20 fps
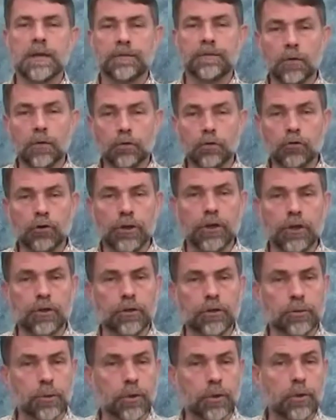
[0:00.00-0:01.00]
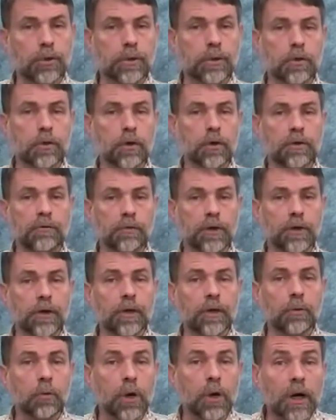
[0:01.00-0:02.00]
In future years, we're going to be
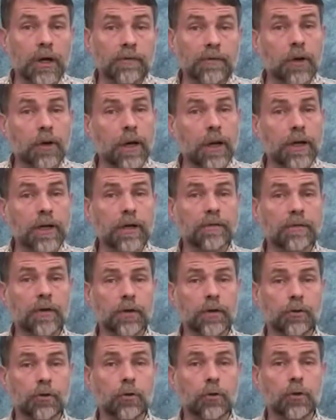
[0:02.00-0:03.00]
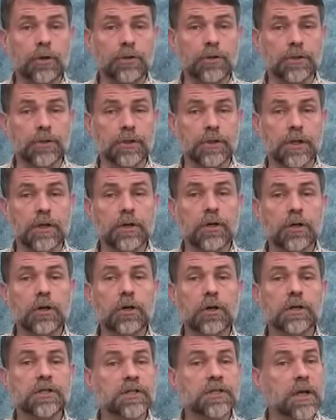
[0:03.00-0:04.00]
offering a wide variety of other courses.
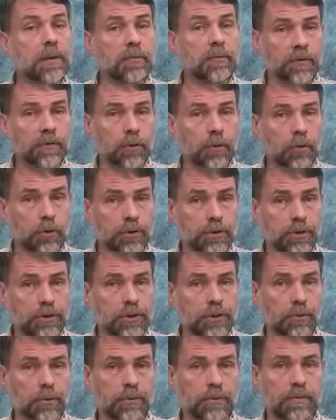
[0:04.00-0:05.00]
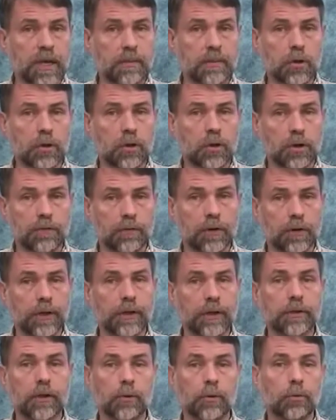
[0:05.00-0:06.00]
Here are some of the courses that we may be
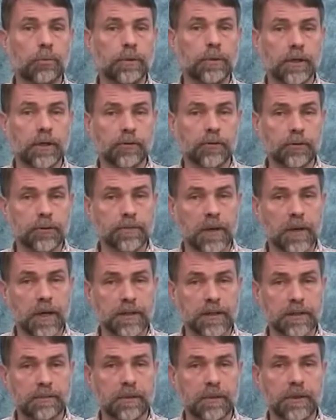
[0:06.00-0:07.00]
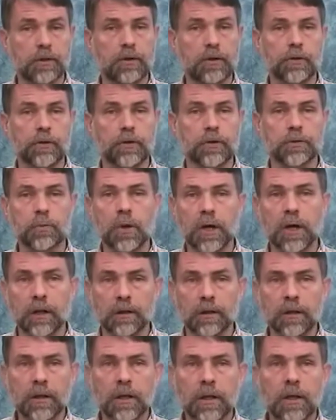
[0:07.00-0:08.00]
offering. There will be others possibly offered as
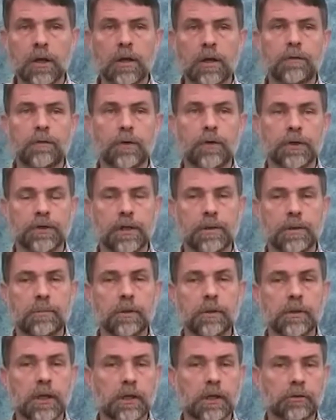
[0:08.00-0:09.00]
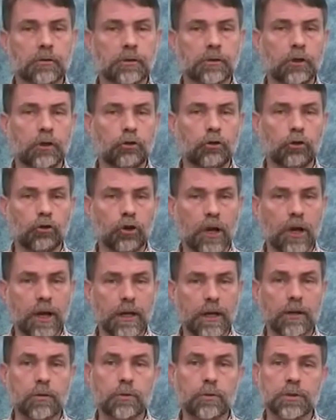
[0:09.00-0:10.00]
well. For example, Dr. Lixia
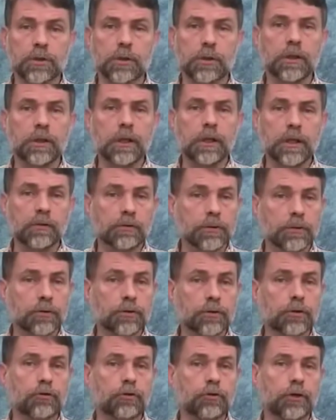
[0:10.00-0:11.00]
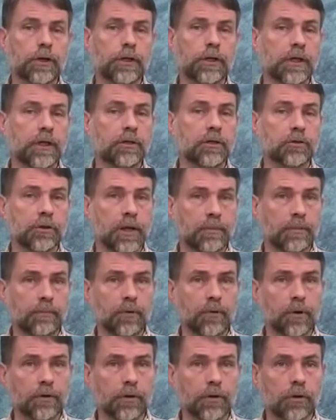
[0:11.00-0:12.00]
Zhang, who is a leading researcher in
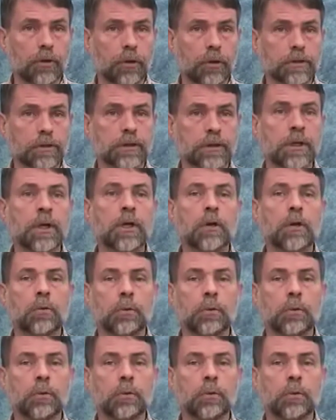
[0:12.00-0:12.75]
Internet protocols,